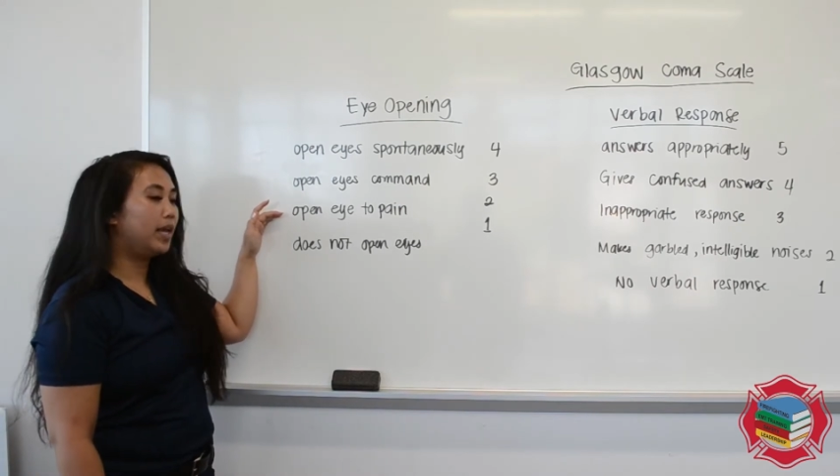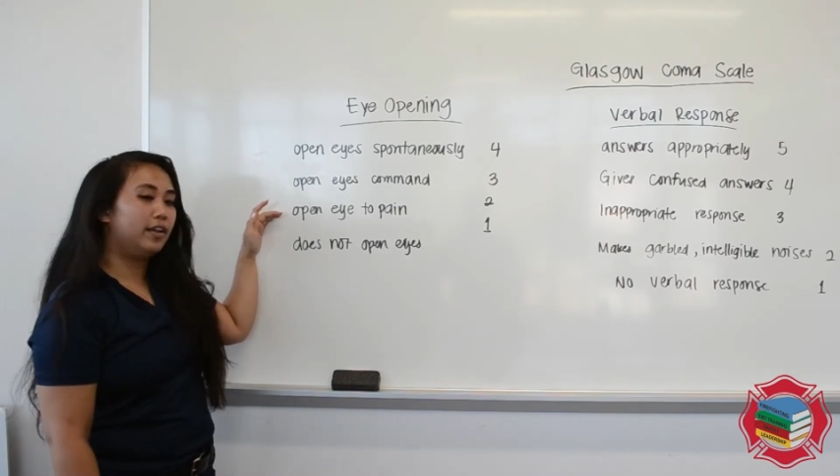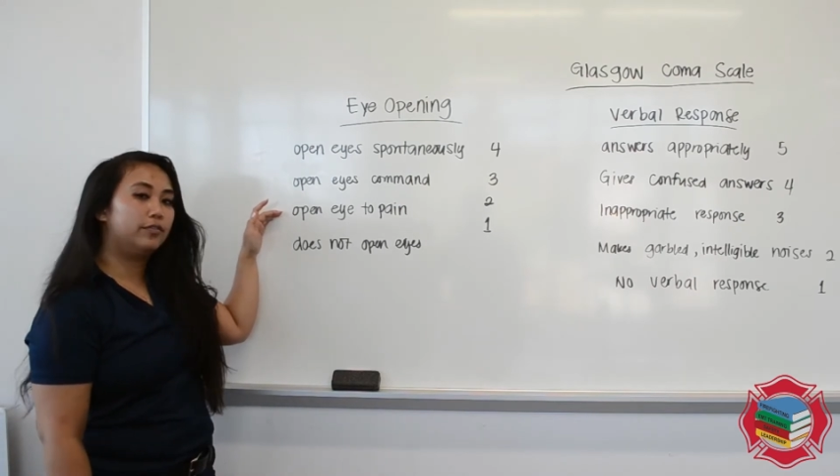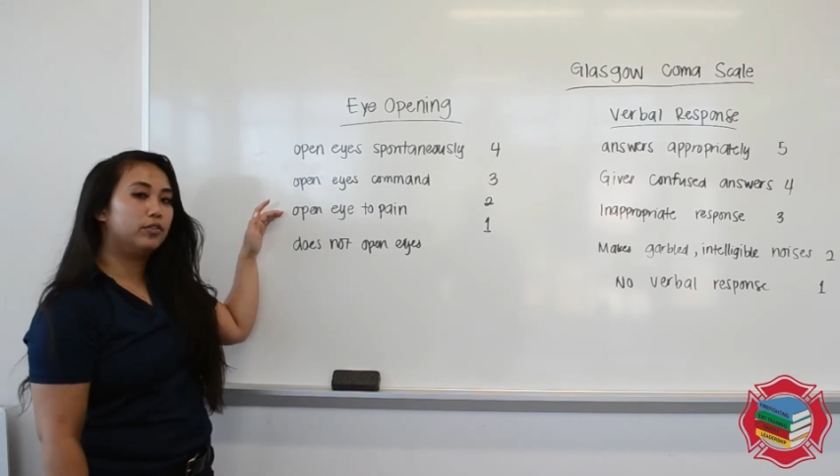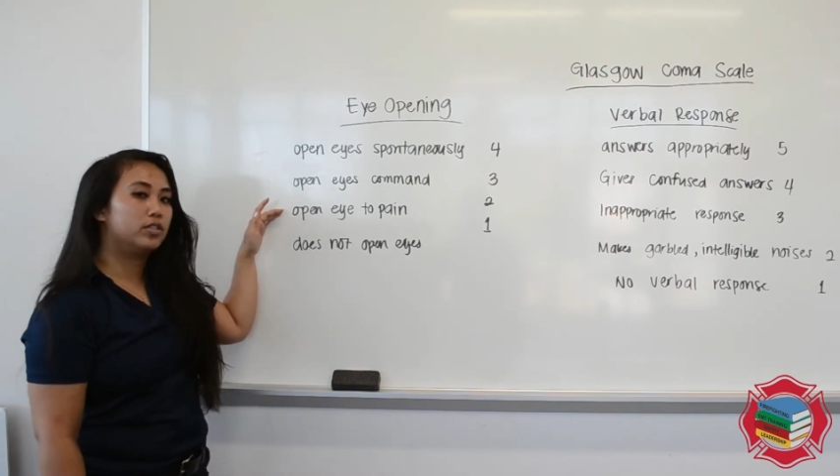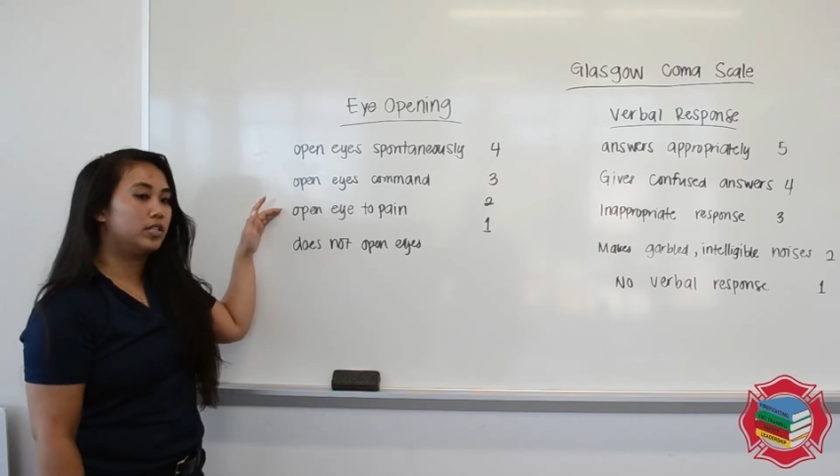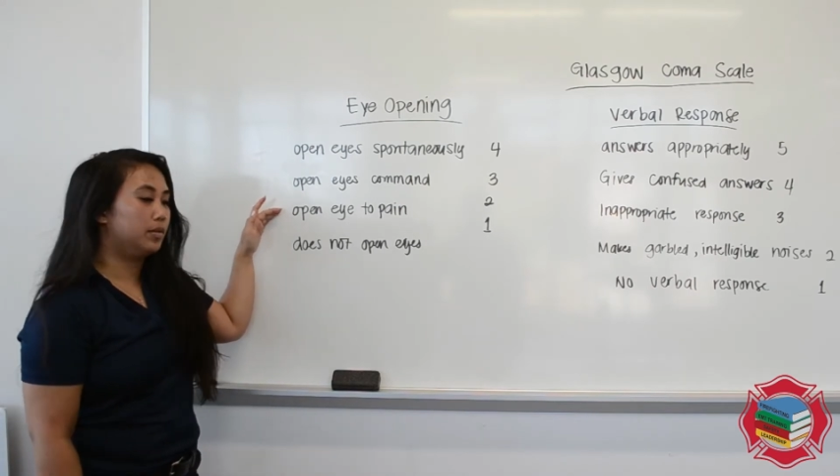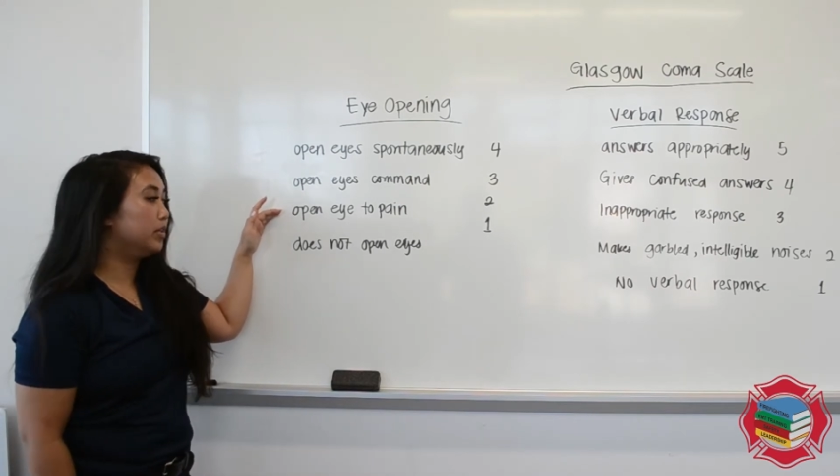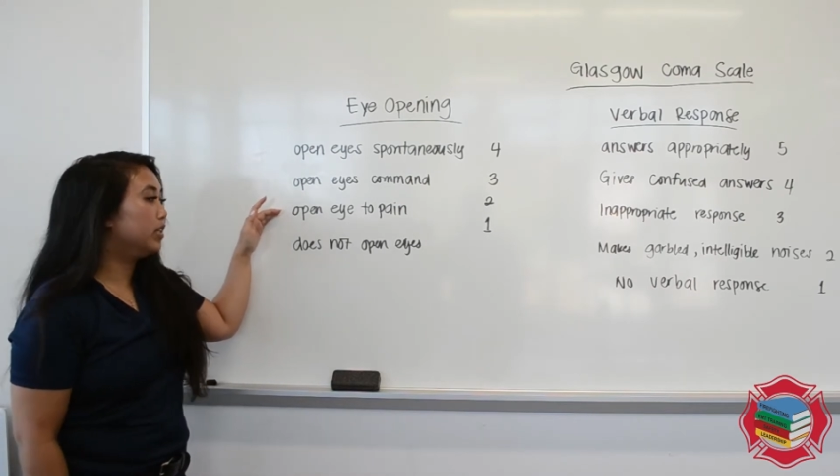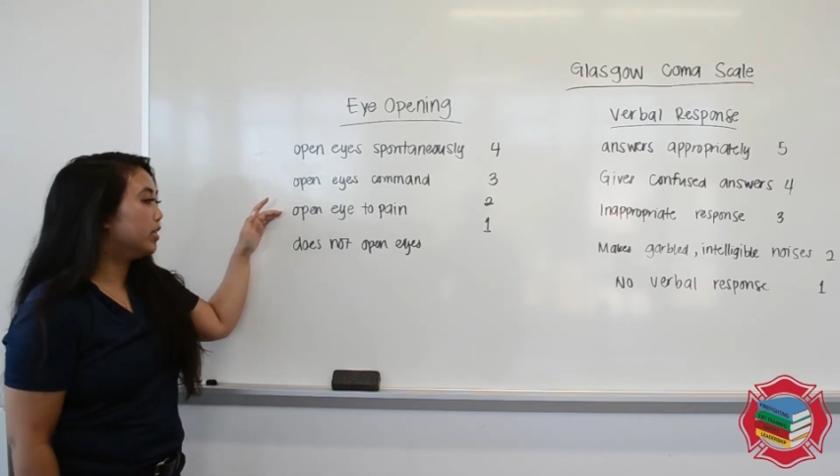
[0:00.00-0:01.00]
painful
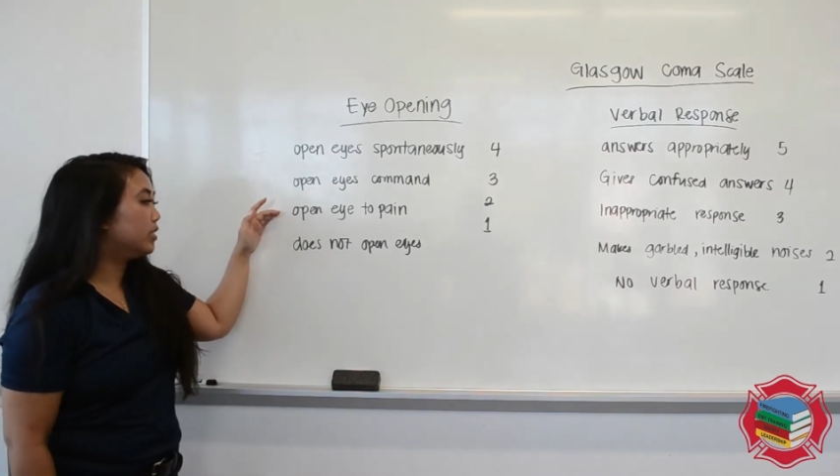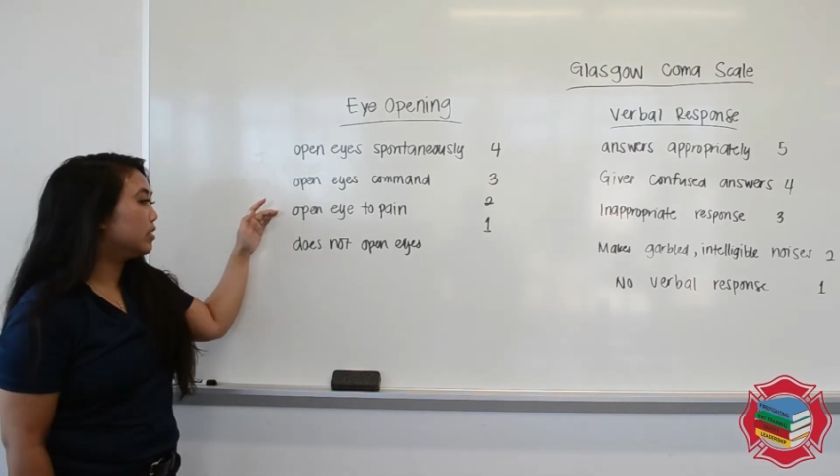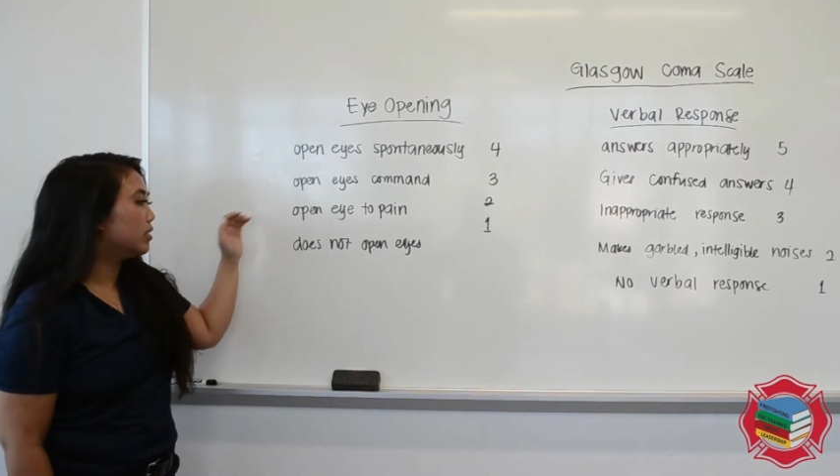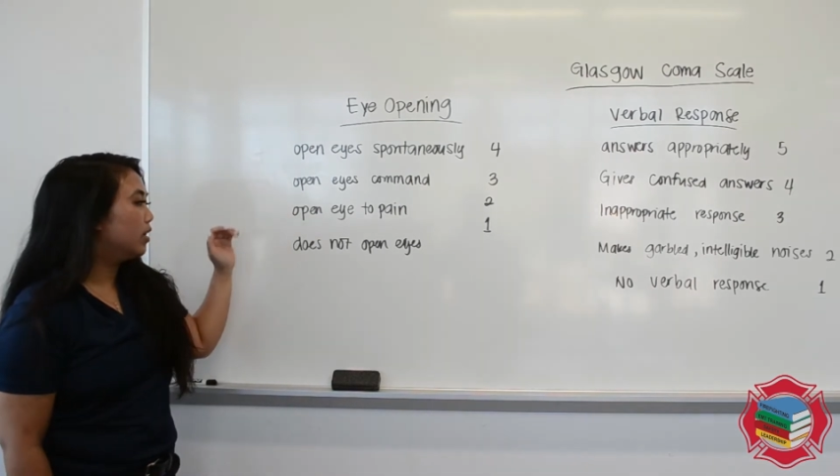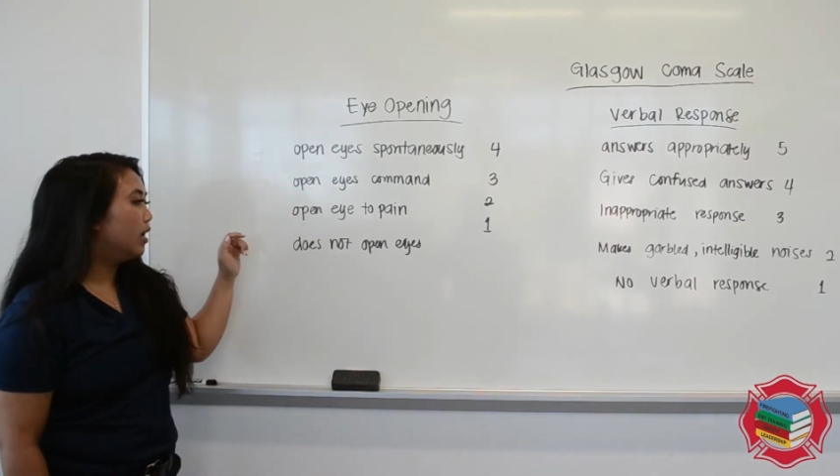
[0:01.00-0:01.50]
stimulus.